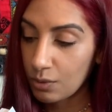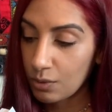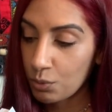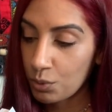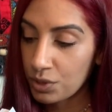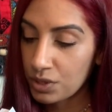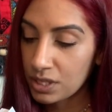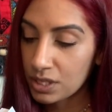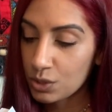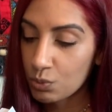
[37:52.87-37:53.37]

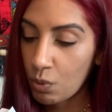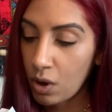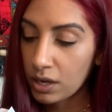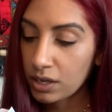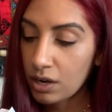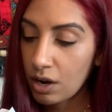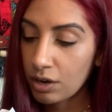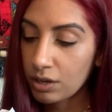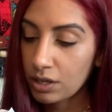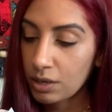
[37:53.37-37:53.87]
When the swan
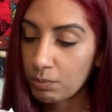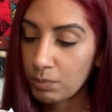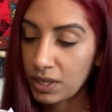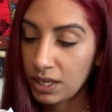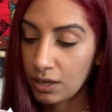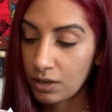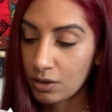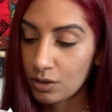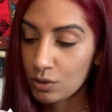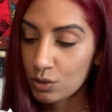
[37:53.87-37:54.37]
card
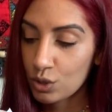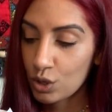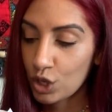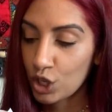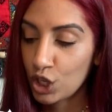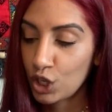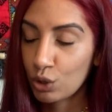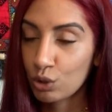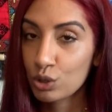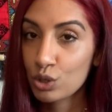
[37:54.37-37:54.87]
appears,
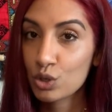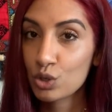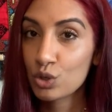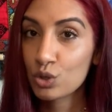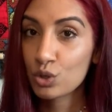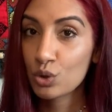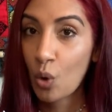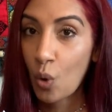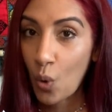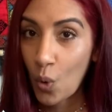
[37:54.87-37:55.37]
your
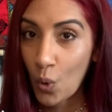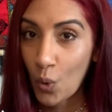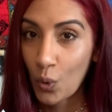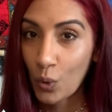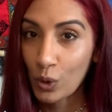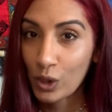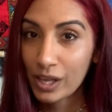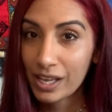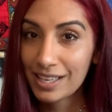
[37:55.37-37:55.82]
soul